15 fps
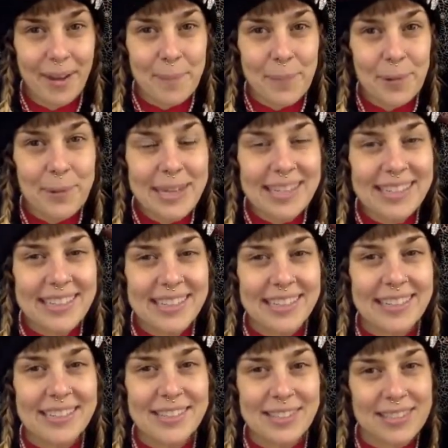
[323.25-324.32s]
But we can
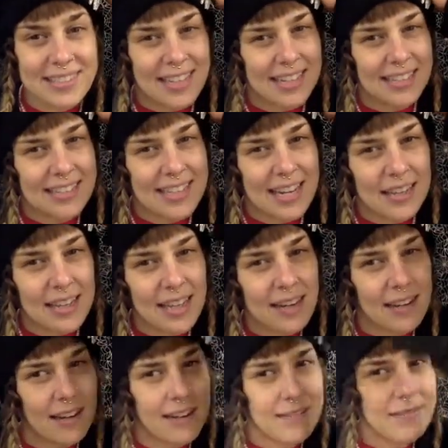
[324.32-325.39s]
just like take that
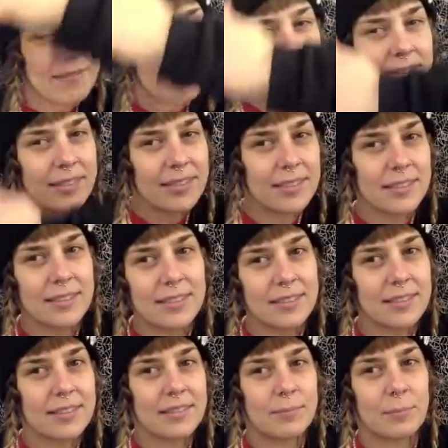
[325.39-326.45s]
off,
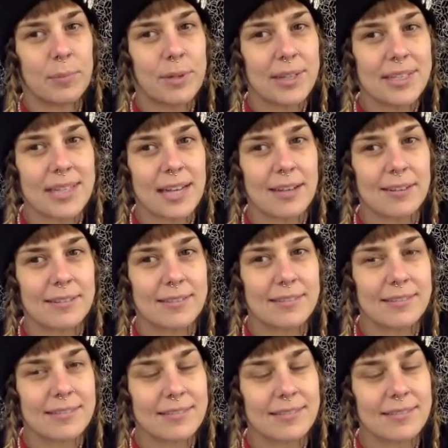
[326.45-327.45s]
put it down.